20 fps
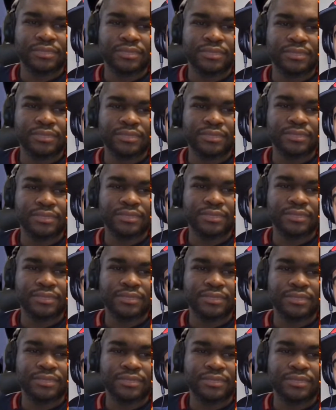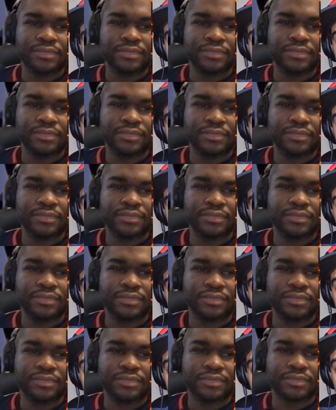
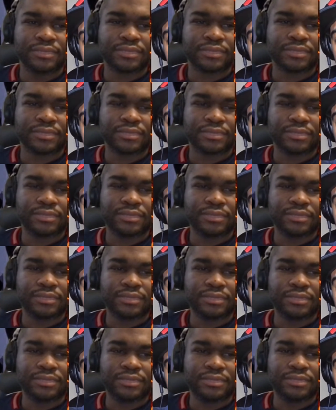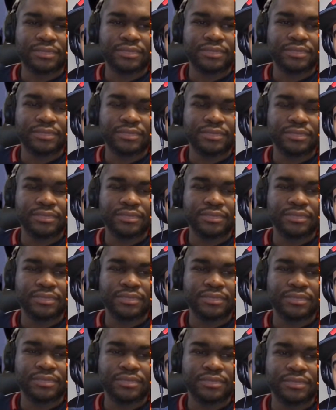
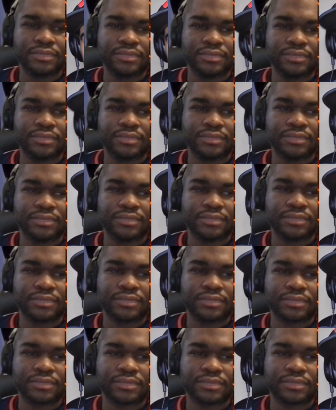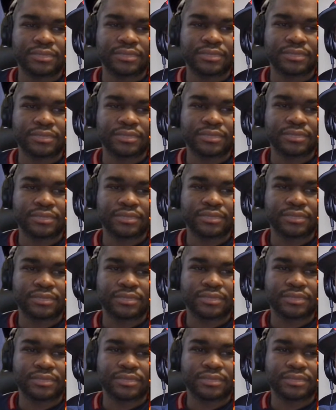
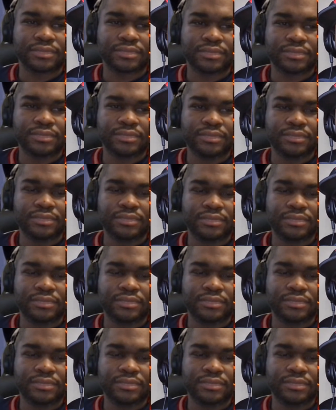(not speaking)